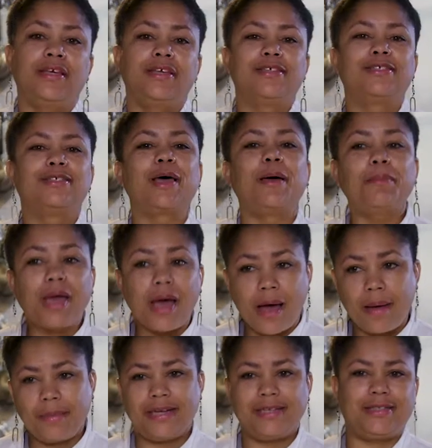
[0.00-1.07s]
Some
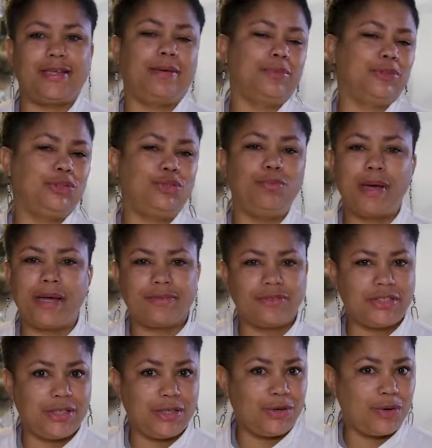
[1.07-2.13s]
common examples you may have
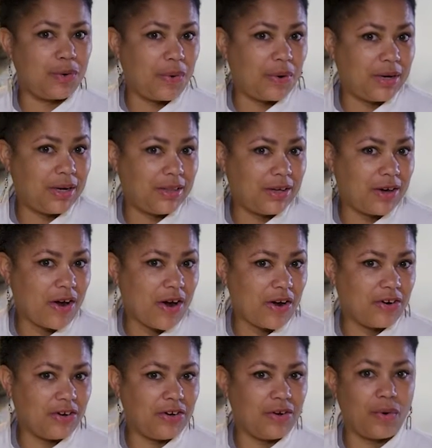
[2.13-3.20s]
seen growing in the
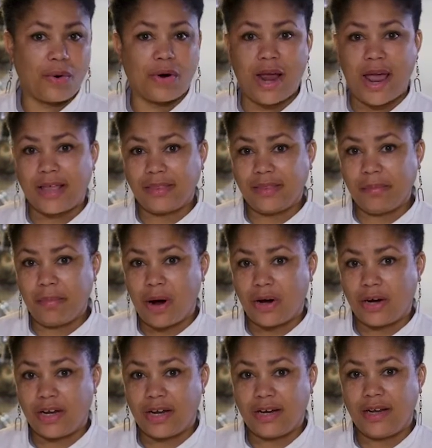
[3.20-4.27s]
garden or at the
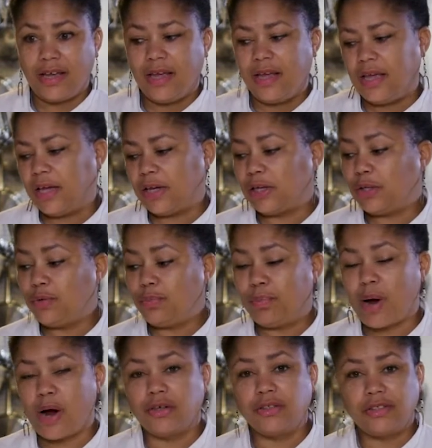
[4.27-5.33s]
market include
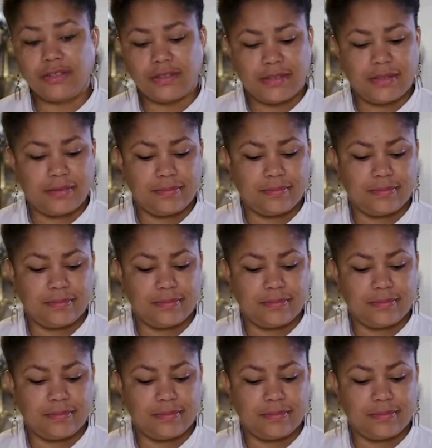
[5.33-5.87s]
parsley,